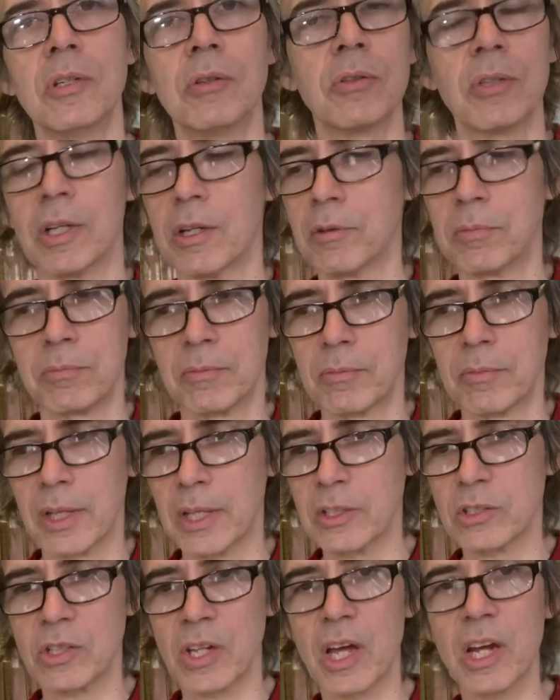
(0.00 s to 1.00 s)
No,
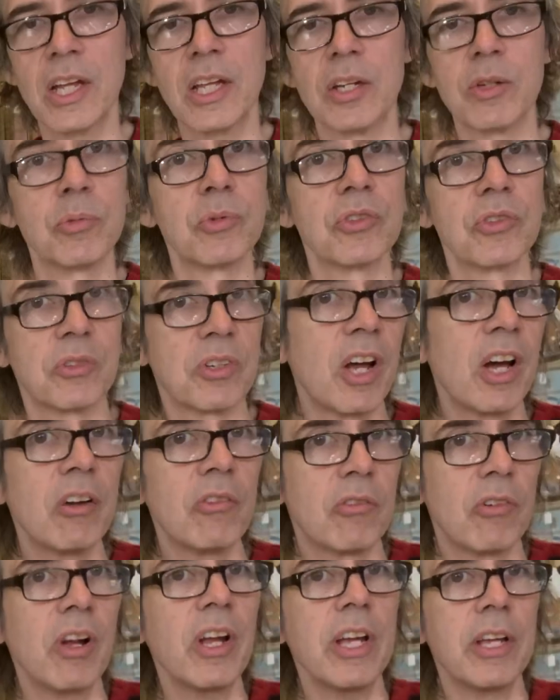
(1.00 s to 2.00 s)
that's not it. It was
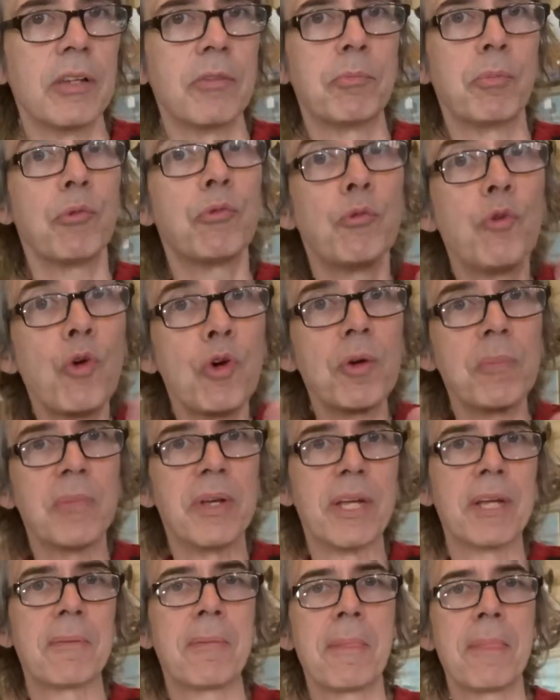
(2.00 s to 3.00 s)
cut right before me.